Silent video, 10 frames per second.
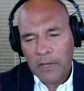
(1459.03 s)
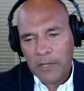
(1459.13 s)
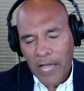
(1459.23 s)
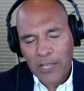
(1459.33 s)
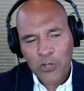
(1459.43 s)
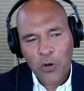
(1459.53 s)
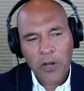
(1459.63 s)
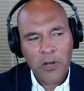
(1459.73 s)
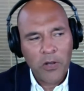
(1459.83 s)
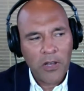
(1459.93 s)
guess
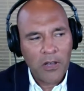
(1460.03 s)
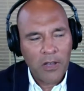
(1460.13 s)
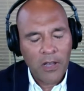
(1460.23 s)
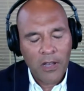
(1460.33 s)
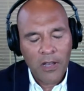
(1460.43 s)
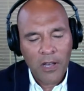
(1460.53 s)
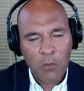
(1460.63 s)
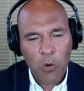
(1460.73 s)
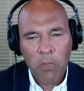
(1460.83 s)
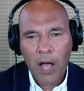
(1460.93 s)
turning to a
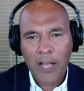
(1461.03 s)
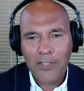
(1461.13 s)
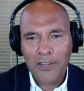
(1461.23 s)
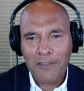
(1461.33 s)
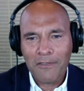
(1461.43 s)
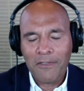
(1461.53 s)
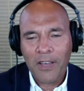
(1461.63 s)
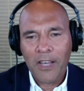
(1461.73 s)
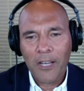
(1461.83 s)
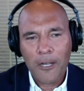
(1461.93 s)
more positive
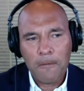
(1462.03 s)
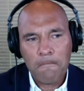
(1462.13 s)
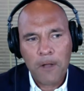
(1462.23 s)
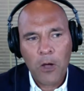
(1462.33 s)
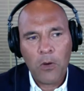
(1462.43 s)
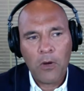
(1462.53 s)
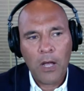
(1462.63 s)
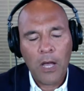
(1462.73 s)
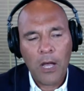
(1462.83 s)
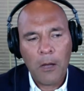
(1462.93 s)
note,
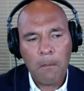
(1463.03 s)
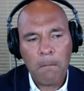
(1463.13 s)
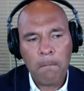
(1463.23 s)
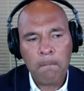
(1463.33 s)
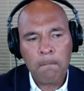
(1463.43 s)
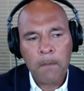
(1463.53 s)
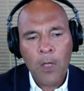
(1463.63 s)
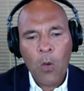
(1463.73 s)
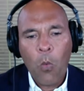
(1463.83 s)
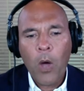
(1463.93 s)

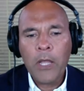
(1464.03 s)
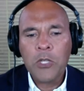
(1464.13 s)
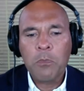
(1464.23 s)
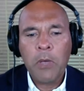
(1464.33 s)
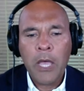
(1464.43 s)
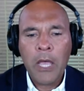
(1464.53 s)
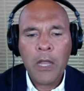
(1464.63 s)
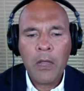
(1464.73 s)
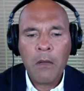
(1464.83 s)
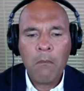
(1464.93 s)
what has
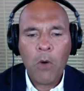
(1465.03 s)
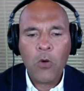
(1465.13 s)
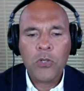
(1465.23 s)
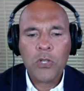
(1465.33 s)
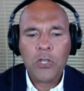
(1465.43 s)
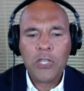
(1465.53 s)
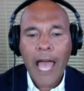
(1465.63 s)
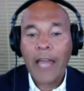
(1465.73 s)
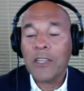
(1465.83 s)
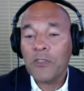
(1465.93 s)
been most
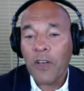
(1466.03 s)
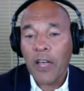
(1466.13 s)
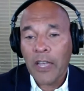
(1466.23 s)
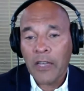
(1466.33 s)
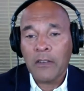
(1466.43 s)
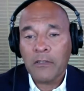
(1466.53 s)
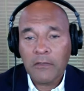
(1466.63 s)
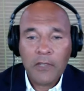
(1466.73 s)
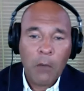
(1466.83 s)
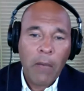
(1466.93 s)
satisfying
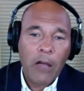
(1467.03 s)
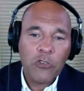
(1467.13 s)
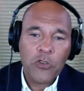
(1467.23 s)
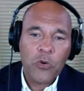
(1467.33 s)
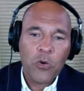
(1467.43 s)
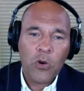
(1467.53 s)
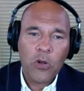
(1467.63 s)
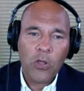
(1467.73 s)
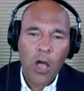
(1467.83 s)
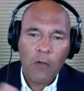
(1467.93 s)
about your
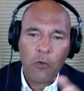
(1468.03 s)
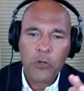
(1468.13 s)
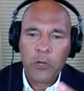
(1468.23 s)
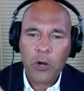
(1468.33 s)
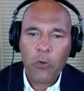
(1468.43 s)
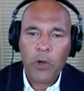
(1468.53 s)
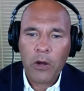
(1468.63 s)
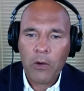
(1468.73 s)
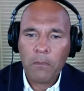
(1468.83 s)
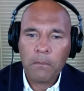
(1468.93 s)
law enforcement career?